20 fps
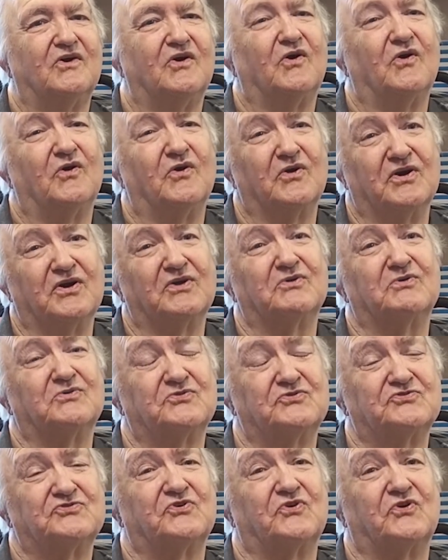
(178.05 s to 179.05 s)
Oh,
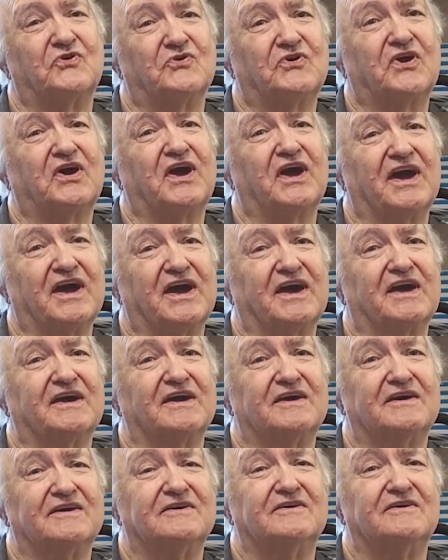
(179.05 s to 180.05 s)
it was
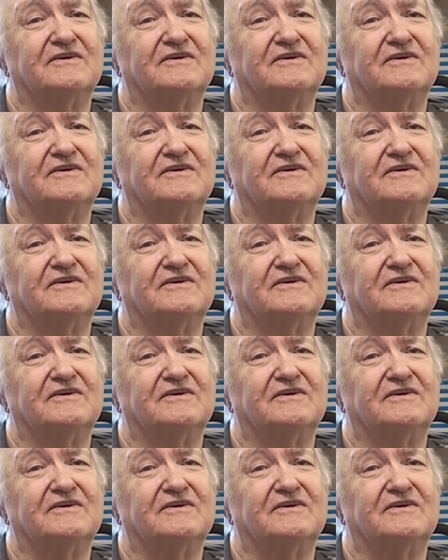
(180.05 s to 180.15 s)
okay.